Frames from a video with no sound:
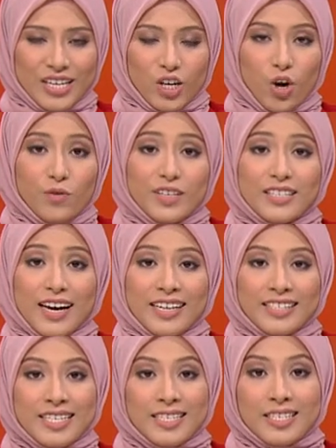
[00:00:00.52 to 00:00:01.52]

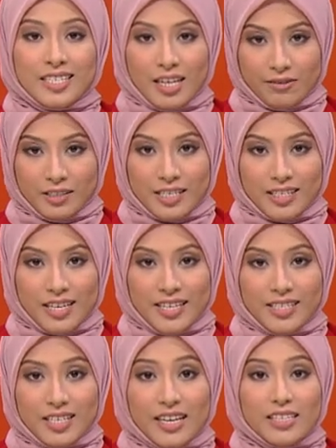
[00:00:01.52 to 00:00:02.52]
COVID-19 self-test
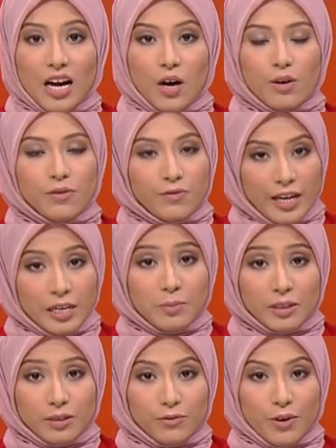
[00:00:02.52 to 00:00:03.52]
kits are now
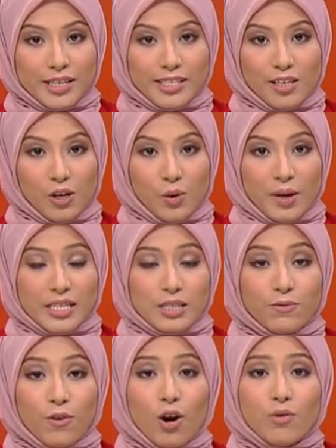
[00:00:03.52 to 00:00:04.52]
available for as low
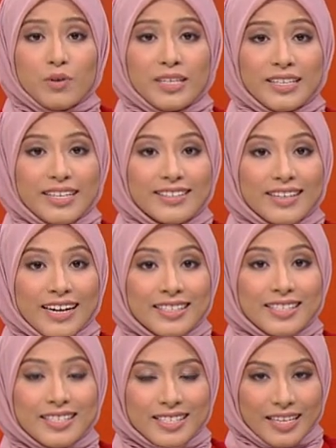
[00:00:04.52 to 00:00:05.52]
as
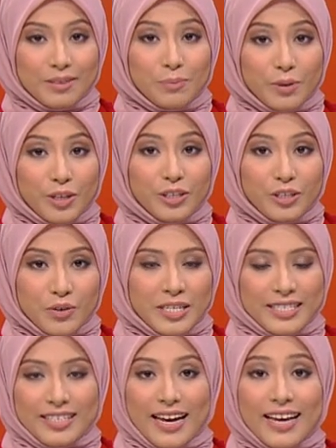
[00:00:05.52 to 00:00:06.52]
RM4.90 per
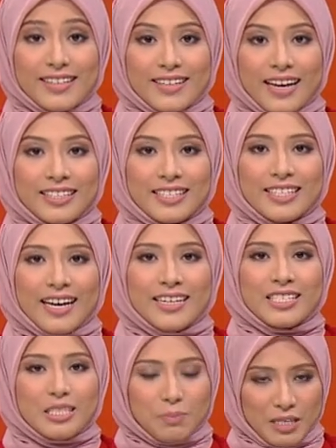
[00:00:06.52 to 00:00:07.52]
unit at
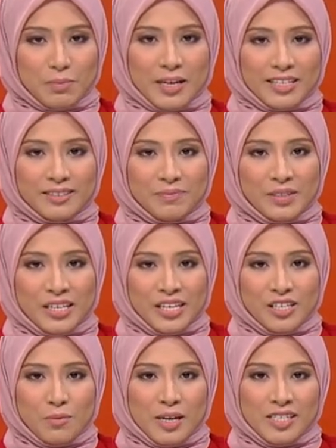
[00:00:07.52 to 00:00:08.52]
99 Speedmart.
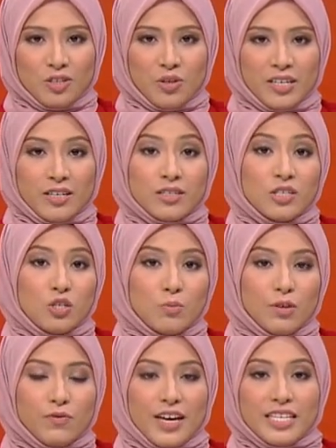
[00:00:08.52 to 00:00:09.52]
Domestic Trade and
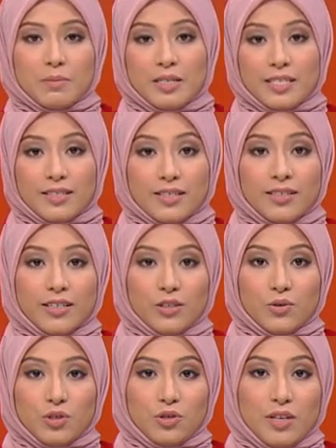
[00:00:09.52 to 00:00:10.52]
Consumer Affairs Minister
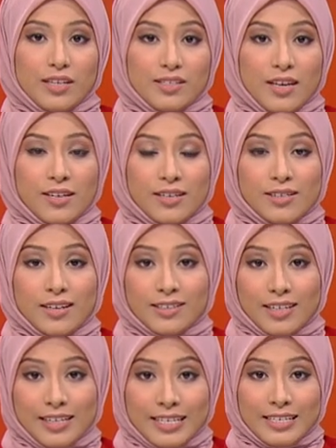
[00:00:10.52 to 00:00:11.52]
Datuk Seri Alexander
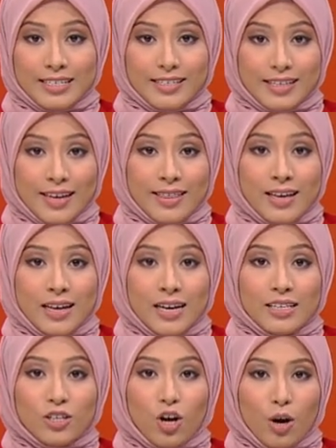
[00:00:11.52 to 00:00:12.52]
Nanta Linggi said
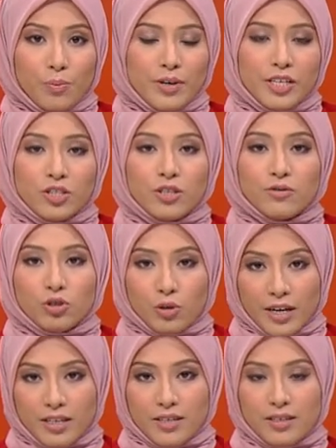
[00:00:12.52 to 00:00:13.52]
the cooperation of
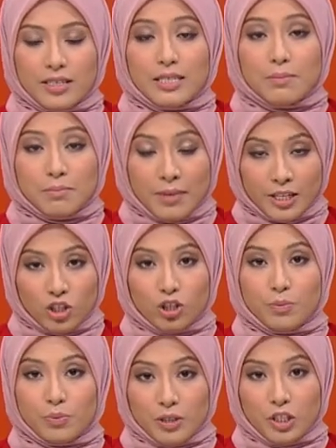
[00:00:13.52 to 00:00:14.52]
traders is much
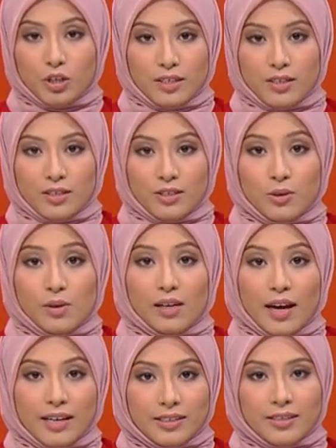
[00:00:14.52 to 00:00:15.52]
appreciated to
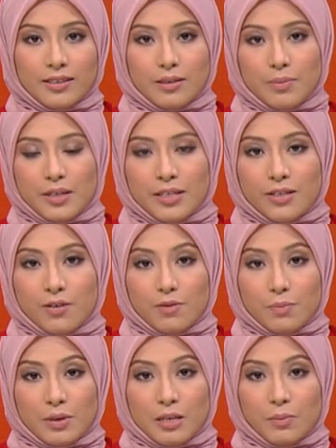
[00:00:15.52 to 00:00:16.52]
lighten the burden of
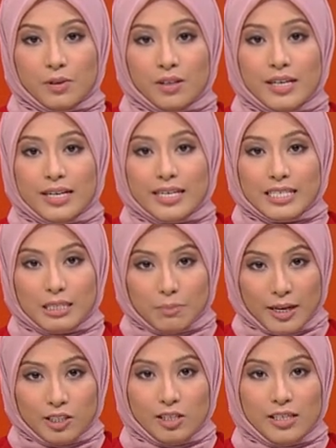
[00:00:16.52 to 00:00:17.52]
the people,
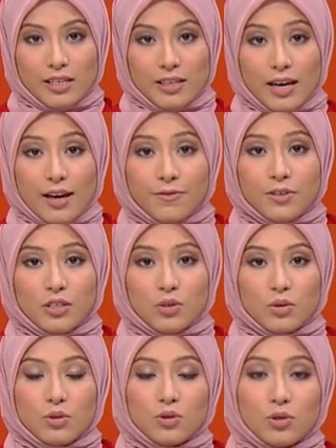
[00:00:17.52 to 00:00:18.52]
especially in the effort
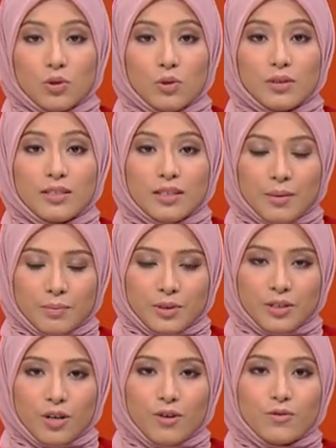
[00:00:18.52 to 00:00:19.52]
to control the
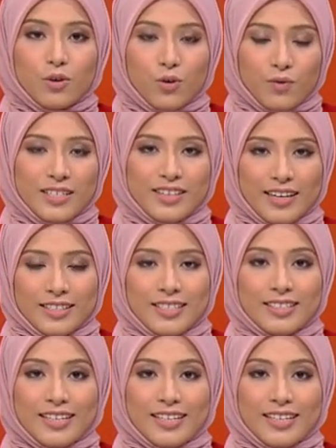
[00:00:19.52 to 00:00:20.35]
number of COVID-19